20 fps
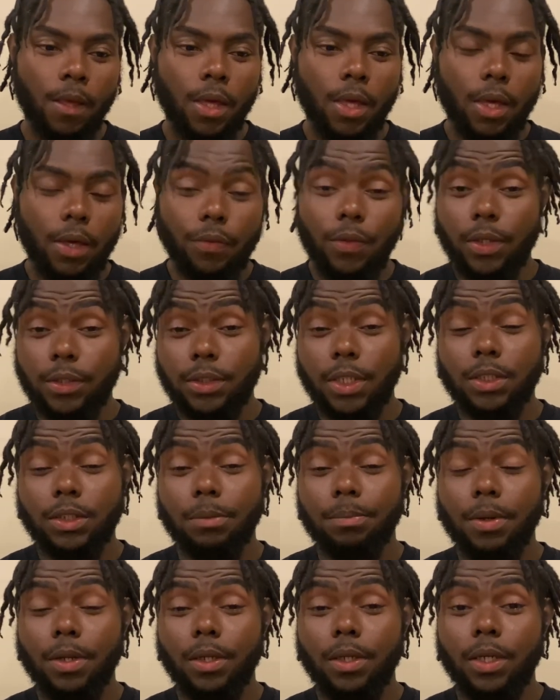the
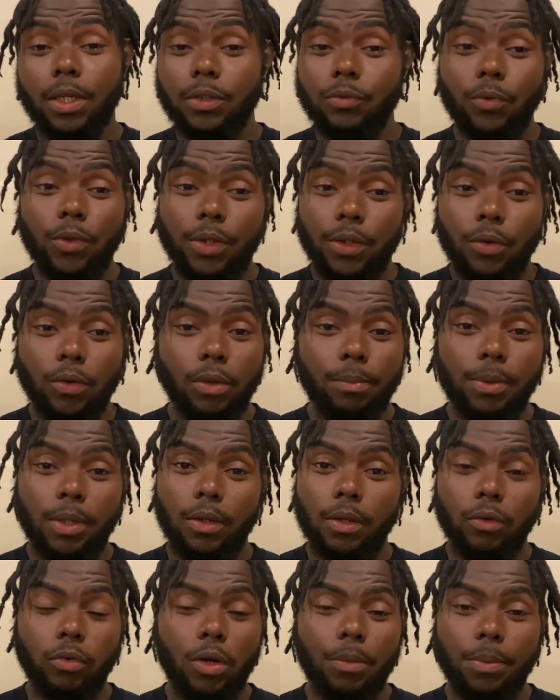accessibility is really going to be
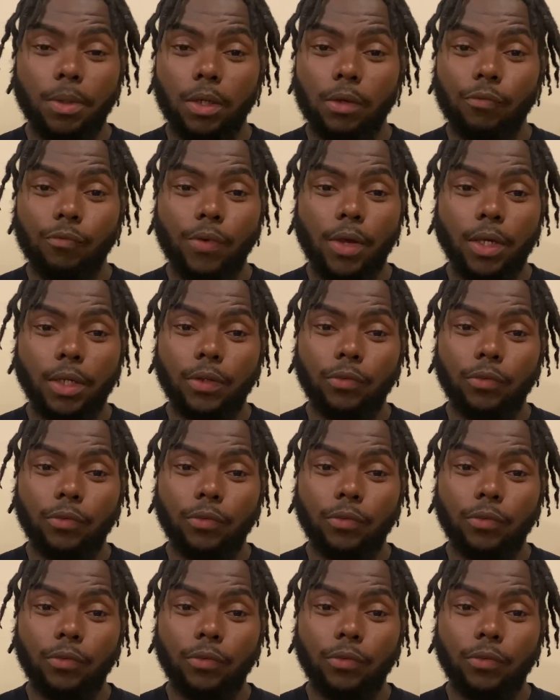the crippling effect.